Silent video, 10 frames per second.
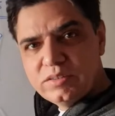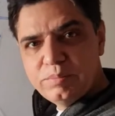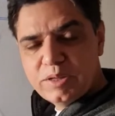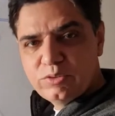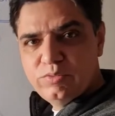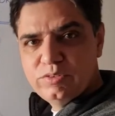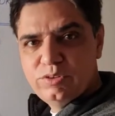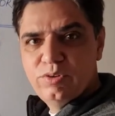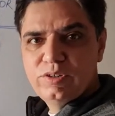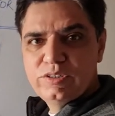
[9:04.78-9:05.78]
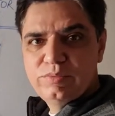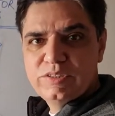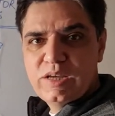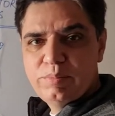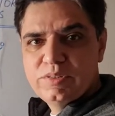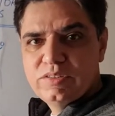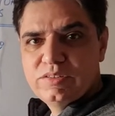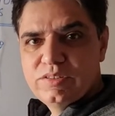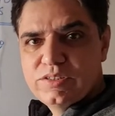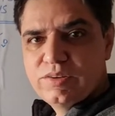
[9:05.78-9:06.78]
the pathophysiology which happens in
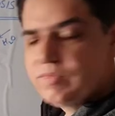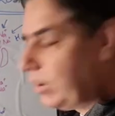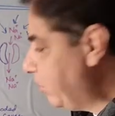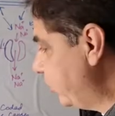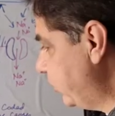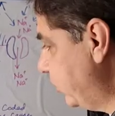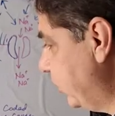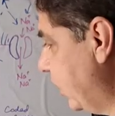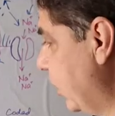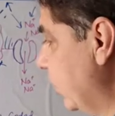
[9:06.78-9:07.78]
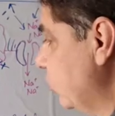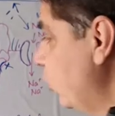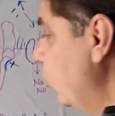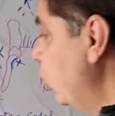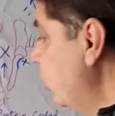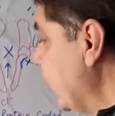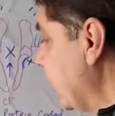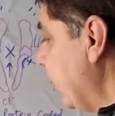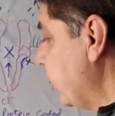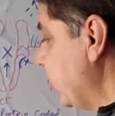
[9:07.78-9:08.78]
cystic fibrosis. So
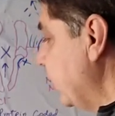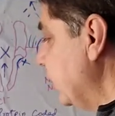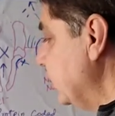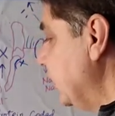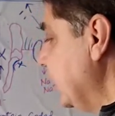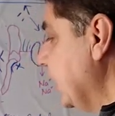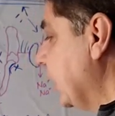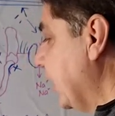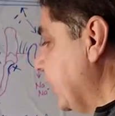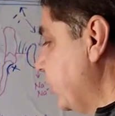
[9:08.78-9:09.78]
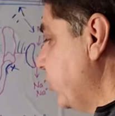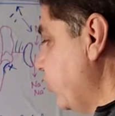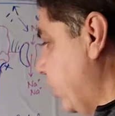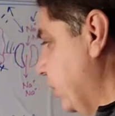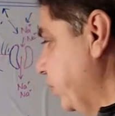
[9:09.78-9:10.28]
lumacaftor is the corrector drug.